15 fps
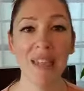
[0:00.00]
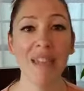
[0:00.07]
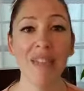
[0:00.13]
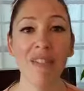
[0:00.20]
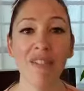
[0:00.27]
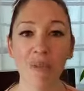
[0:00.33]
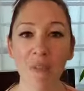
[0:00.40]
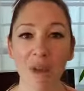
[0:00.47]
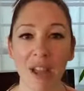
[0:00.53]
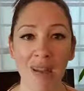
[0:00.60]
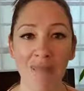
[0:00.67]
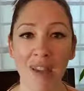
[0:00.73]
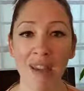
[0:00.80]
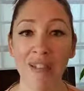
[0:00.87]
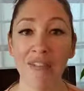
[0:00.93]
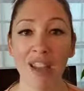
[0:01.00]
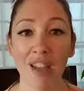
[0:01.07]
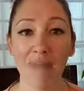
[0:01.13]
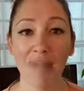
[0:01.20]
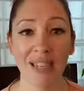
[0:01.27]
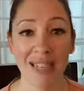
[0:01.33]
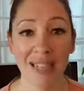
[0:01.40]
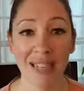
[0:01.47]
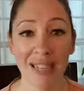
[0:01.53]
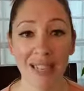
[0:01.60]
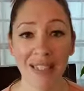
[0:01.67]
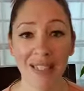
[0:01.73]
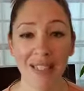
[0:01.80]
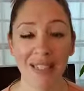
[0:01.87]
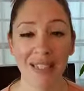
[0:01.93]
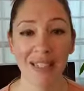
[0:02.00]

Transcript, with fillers: even when my family didn't.